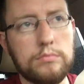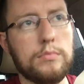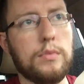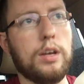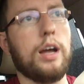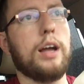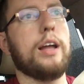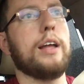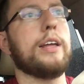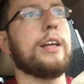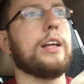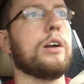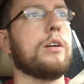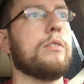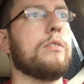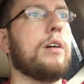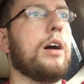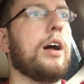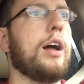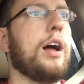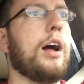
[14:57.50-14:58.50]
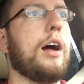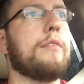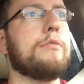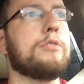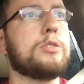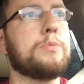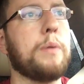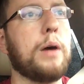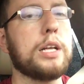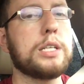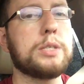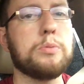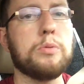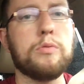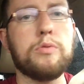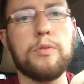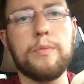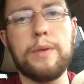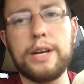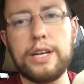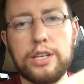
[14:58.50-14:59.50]
I, you know, I, am responsible
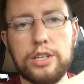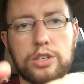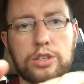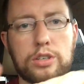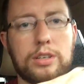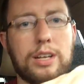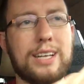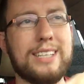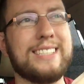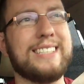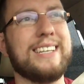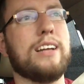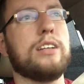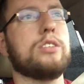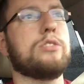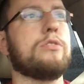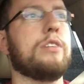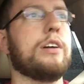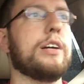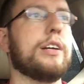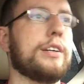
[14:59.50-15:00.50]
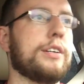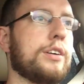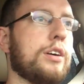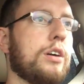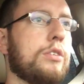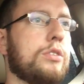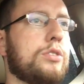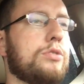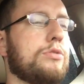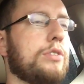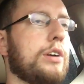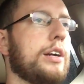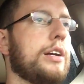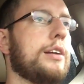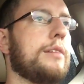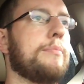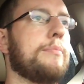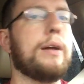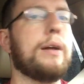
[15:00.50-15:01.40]
for making sure that sounds right and goes right,